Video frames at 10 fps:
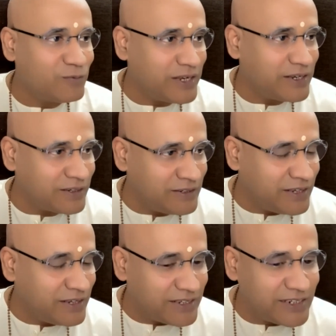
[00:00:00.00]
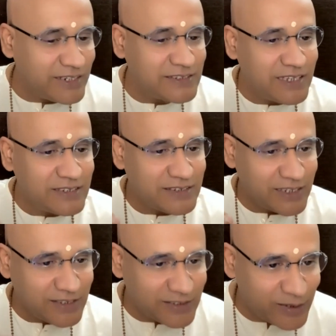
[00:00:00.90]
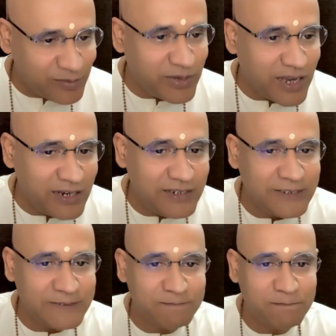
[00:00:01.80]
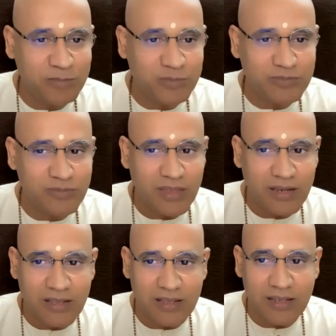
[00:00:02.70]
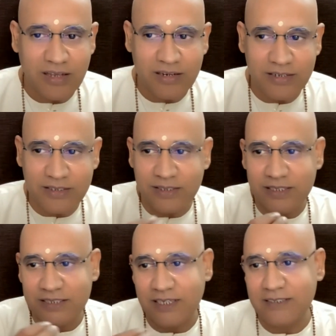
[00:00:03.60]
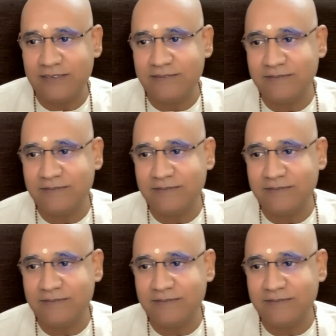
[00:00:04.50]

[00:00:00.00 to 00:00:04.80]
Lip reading: When it is Satatam and Nityashaha.